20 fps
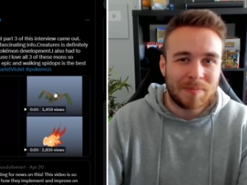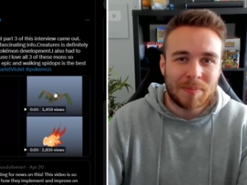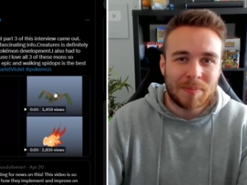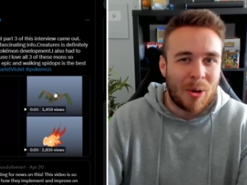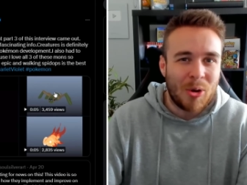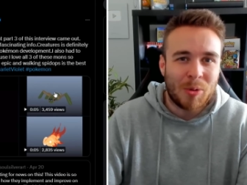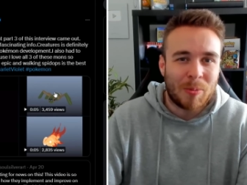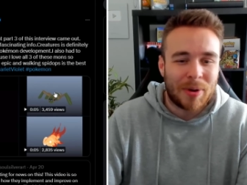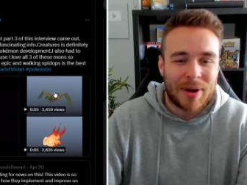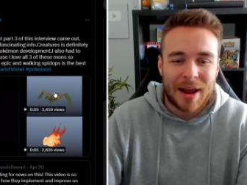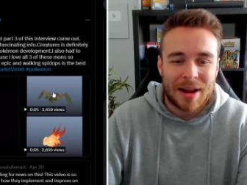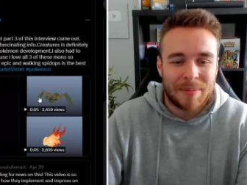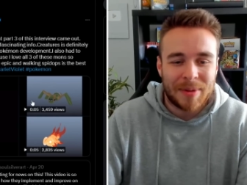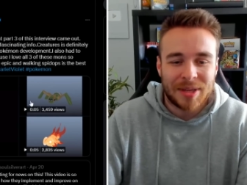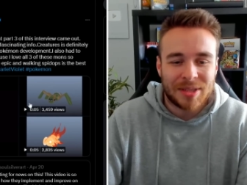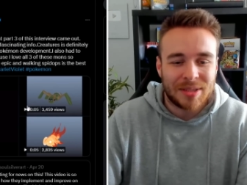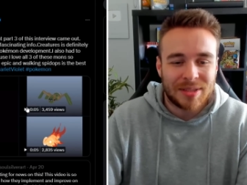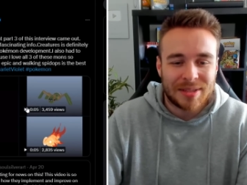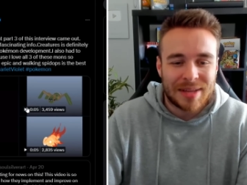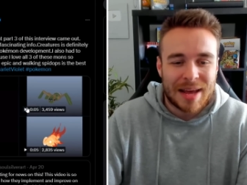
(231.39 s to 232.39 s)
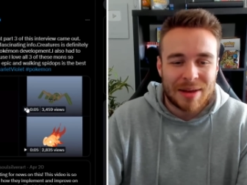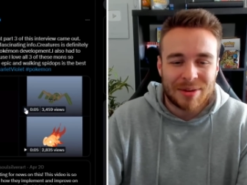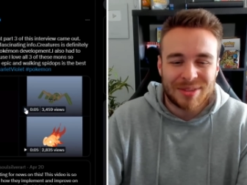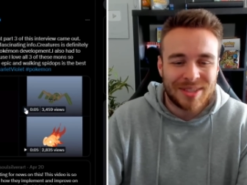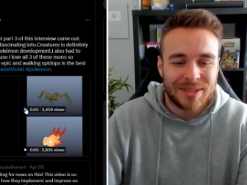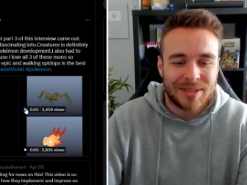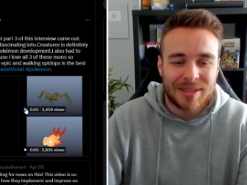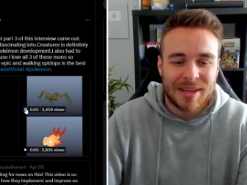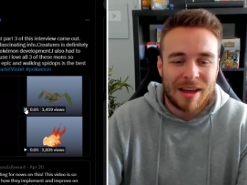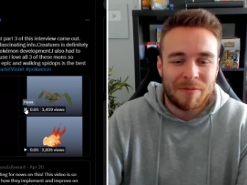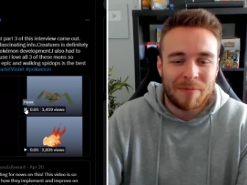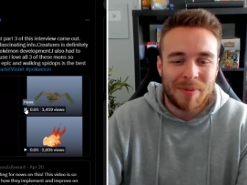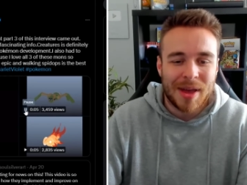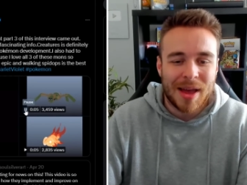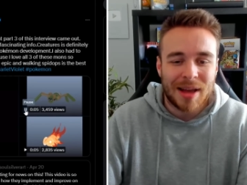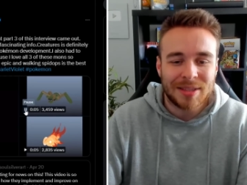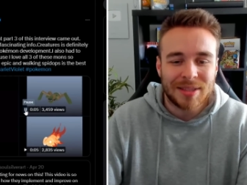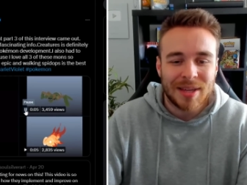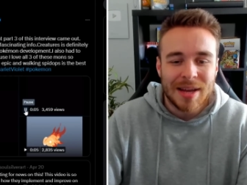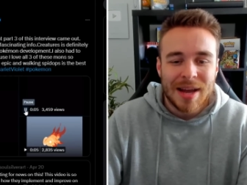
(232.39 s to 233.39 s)
Pokemon animations now 60
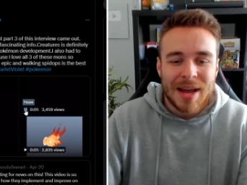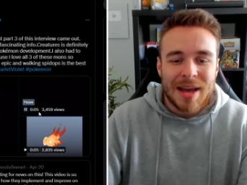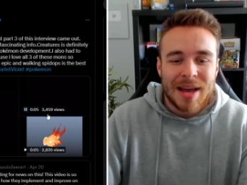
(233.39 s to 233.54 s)
FPS.